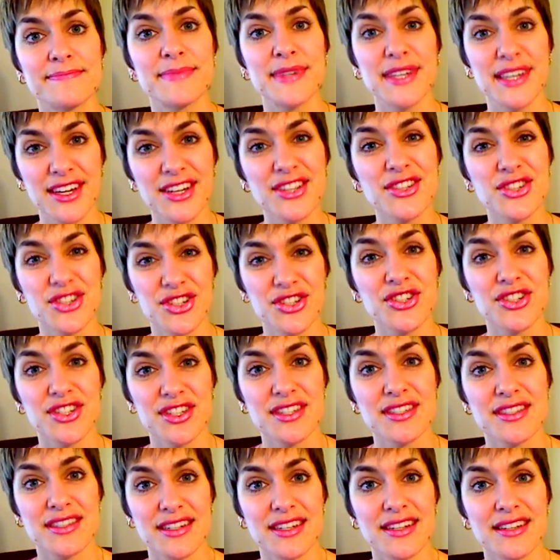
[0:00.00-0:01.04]
because you
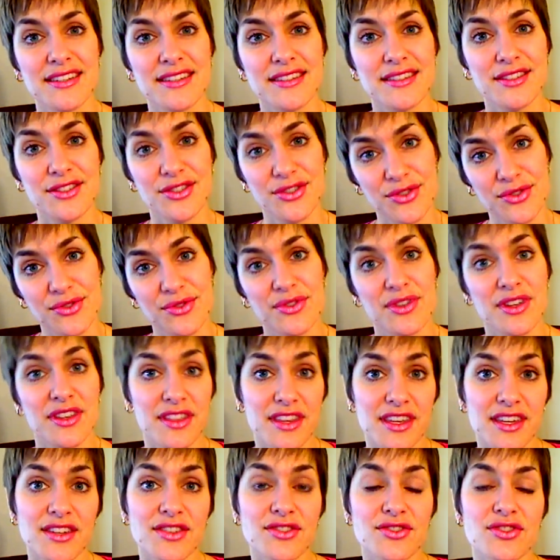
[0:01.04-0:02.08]
just need to do the
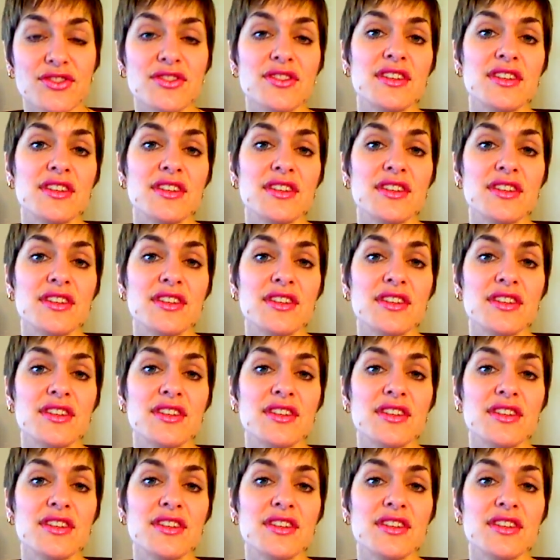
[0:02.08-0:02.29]
things